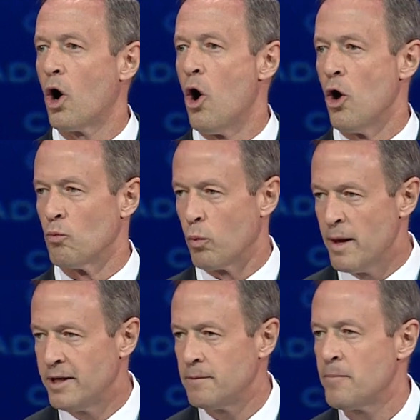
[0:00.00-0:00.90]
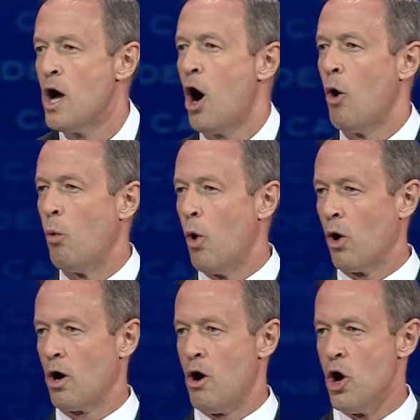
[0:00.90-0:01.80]
on women, a
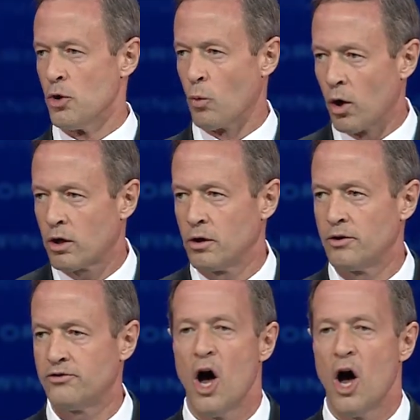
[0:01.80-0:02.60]
war on workers,